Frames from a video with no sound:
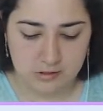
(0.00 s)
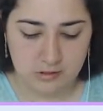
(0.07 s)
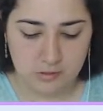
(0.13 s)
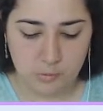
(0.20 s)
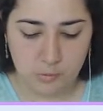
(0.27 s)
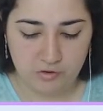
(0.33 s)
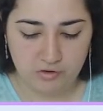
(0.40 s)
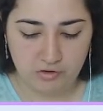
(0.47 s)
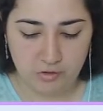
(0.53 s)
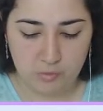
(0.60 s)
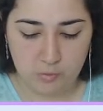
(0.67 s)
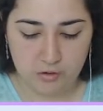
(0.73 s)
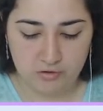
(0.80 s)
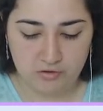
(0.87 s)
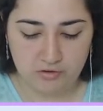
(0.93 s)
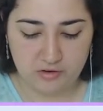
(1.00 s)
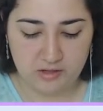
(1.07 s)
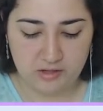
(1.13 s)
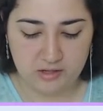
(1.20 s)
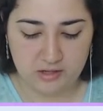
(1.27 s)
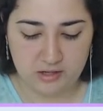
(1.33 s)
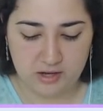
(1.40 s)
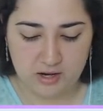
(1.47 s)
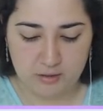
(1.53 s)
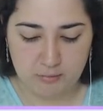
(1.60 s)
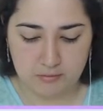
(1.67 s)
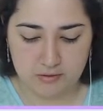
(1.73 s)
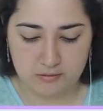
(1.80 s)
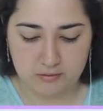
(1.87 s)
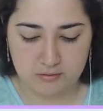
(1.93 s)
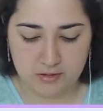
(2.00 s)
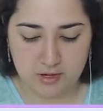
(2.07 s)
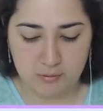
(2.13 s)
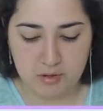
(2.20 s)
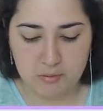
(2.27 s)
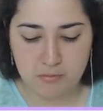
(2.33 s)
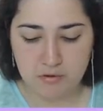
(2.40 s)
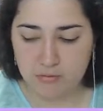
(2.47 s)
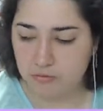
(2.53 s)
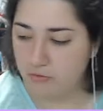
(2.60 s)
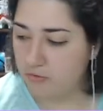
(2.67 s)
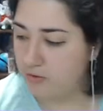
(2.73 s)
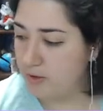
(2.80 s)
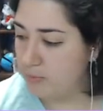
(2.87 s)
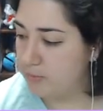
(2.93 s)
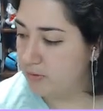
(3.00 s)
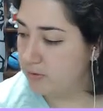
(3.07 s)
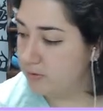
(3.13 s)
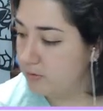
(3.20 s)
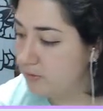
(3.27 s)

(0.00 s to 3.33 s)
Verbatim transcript: What's the worst thing that can happen? How many moves is that then?